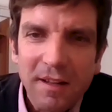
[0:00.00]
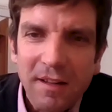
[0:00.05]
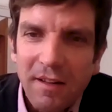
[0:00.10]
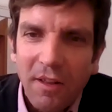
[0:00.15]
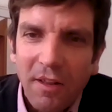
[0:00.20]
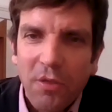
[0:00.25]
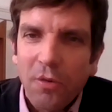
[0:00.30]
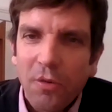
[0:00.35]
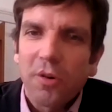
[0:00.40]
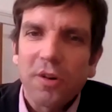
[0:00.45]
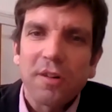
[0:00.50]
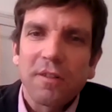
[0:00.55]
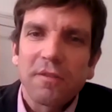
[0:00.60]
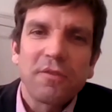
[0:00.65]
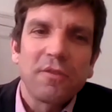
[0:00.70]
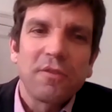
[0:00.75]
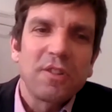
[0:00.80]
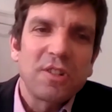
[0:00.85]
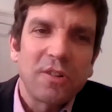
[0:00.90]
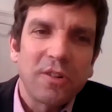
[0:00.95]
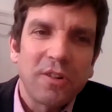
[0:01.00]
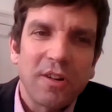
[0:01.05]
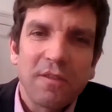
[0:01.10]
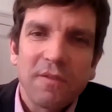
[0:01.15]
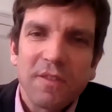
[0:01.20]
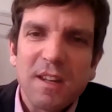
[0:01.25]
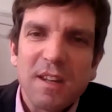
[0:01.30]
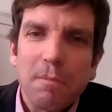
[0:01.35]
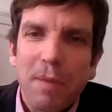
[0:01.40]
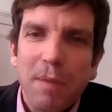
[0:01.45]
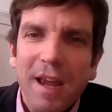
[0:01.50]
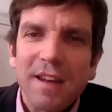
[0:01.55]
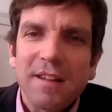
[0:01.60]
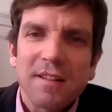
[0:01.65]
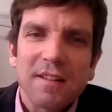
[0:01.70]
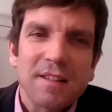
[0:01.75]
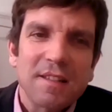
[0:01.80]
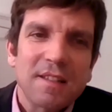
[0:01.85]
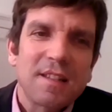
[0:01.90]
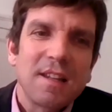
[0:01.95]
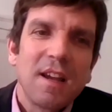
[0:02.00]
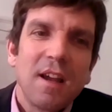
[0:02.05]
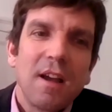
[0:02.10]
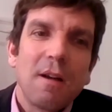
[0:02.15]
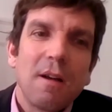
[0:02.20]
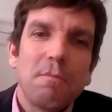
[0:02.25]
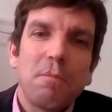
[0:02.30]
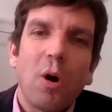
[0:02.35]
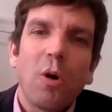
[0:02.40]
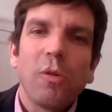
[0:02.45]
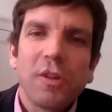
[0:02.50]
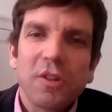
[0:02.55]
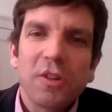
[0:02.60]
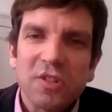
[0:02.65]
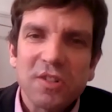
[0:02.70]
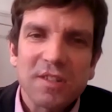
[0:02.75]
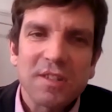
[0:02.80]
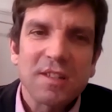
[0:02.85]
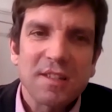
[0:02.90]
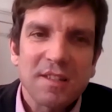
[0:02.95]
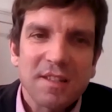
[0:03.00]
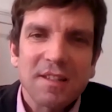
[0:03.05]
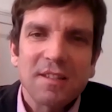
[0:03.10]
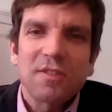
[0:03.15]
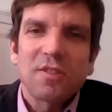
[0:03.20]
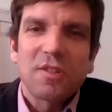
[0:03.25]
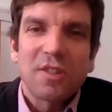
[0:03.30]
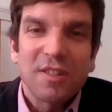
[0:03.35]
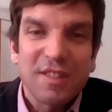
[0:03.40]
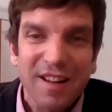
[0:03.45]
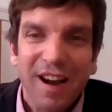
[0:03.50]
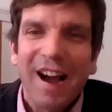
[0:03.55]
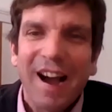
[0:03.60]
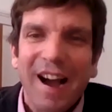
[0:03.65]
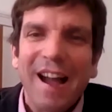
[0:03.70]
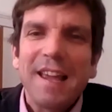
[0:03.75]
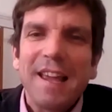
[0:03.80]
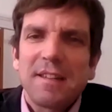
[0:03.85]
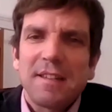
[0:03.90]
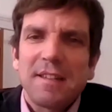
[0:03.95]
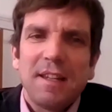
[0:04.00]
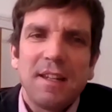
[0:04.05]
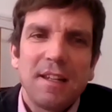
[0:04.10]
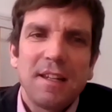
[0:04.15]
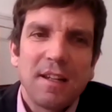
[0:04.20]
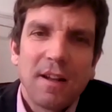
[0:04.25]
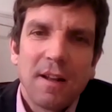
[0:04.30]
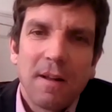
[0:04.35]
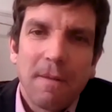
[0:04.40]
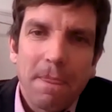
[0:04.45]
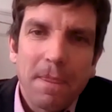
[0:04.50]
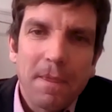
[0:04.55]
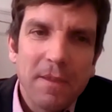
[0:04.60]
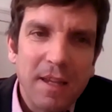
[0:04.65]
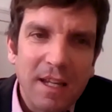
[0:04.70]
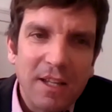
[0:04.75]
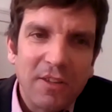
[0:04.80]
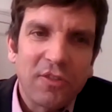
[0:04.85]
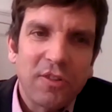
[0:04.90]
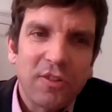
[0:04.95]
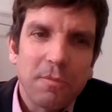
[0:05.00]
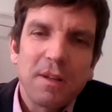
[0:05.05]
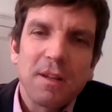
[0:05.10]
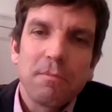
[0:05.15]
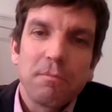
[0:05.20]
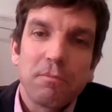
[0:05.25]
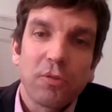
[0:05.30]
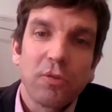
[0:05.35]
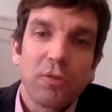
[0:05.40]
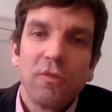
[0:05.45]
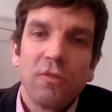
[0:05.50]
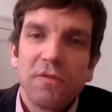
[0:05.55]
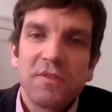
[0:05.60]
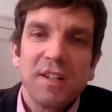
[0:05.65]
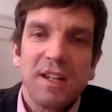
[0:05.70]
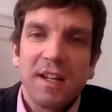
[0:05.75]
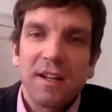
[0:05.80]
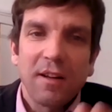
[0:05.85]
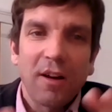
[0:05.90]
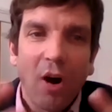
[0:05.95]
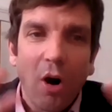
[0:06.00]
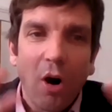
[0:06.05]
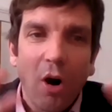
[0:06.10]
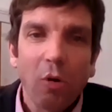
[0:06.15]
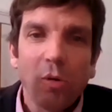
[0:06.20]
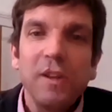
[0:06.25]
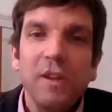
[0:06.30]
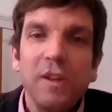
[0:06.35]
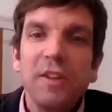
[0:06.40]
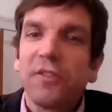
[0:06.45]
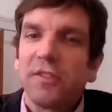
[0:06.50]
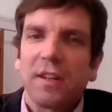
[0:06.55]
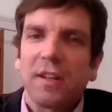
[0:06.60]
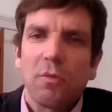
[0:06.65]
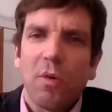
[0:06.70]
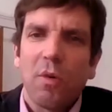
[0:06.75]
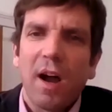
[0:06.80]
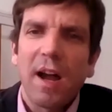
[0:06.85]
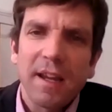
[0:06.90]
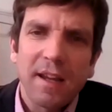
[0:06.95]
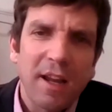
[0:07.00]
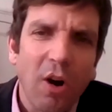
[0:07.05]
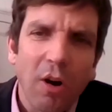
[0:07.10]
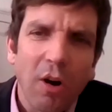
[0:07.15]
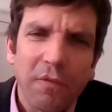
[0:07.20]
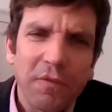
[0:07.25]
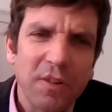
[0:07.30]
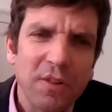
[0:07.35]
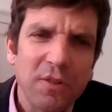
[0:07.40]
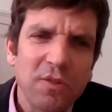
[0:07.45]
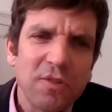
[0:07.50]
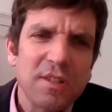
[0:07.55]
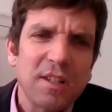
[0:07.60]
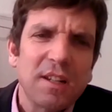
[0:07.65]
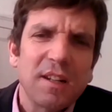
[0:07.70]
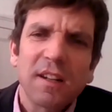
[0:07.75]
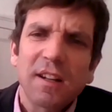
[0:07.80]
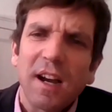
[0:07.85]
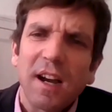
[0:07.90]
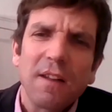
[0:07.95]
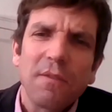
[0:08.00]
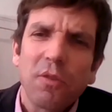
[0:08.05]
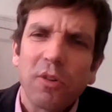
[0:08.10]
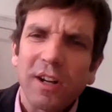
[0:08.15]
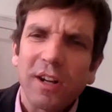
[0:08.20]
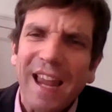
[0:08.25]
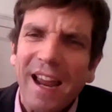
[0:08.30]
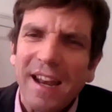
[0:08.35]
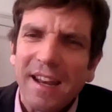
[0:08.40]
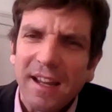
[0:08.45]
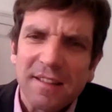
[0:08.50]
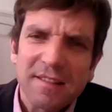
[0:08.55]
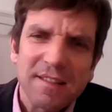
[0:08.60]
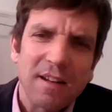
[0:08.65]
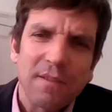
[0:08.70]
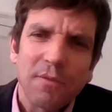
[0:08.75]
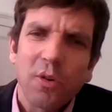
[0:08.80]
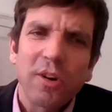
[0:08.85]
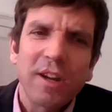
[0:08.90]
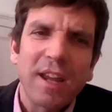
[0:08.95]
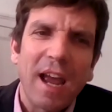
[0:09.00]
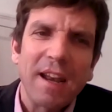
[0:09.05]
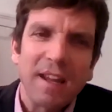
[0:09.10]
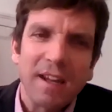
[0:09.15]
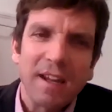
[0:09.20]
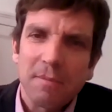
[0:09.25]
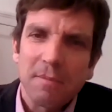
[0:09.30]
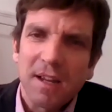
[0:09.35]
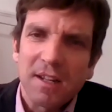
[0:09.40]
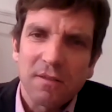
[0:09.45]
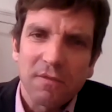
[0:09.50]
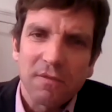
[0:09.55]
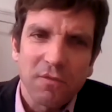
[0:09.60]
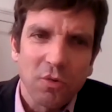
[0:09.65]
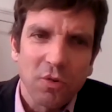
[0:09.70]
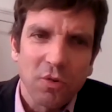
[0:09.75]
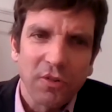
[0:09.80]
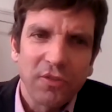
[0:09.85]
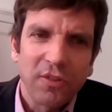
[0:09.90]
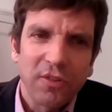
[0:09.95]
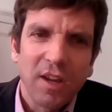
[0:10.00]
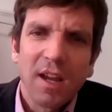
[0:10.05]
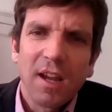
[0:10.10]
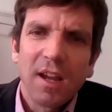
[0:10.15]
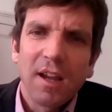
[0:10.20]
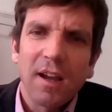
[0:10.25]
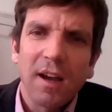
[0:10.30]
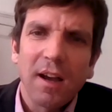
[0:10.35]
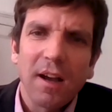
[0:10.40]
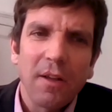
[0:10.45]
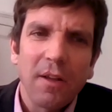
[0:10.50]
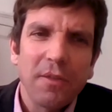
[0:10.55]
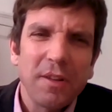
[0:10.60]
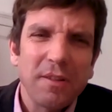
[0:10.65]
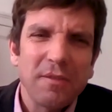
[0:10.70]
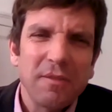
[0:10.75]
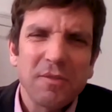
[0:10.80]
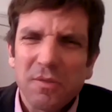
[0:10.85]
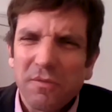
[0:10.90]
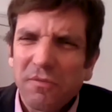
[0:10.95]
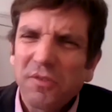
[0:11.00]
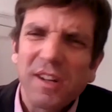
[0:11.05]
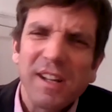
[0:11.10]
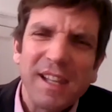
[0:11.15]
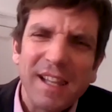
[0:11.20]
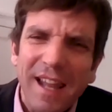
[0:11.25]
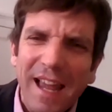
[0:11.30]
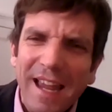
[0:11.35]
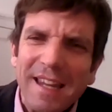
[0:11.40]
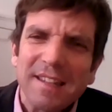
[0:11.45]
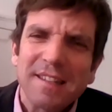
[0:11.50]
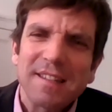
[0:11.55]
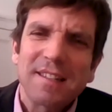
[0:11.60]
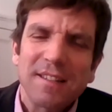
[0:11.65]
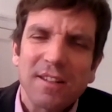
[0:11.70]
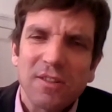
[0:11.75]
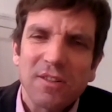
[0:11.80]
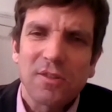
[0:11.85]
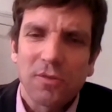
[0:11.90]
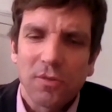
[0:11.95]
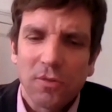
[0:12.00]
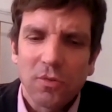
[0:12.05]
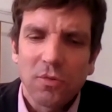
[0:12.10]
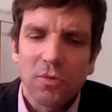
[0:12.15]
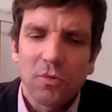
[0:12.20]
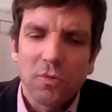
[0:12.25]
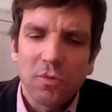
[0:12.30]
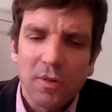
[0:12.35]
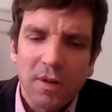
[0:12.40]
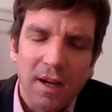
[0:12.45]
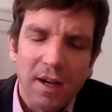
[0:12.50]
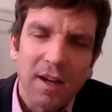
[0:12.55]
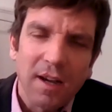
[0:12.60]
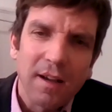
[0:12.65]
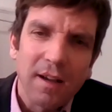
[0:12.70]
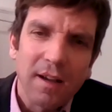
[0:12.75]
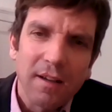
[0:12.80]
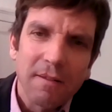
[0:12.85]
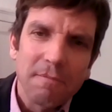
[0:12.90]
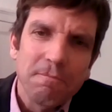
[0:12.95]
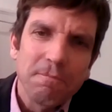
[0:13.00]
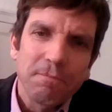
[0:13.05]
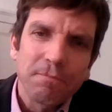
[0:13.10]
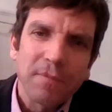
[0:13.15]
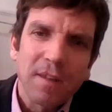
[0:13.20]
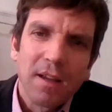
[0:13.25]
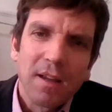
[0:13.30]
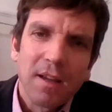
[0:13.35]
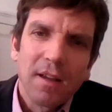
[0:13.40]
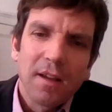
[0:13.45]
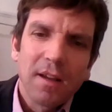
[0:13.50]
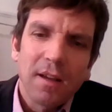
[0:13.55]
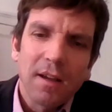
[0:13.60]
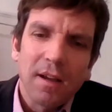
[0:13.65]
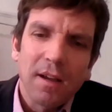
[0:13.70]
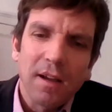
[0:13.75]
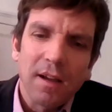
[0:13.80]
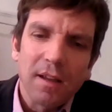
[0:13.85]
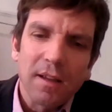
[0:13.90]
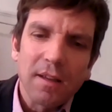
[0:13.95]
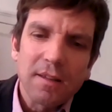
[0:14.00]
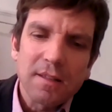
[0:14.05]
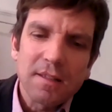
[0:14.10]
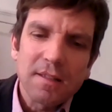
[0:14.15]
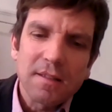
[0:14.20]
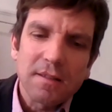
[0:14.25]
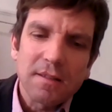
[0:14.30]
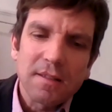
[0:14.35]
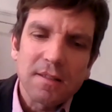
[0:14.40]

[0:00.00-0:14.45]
be a thought of a return of independence Polish society needs to be improved in a holistic way, and often using a kind of organic, a set of organic metaphors uh, that sort of relate to. Um, uh,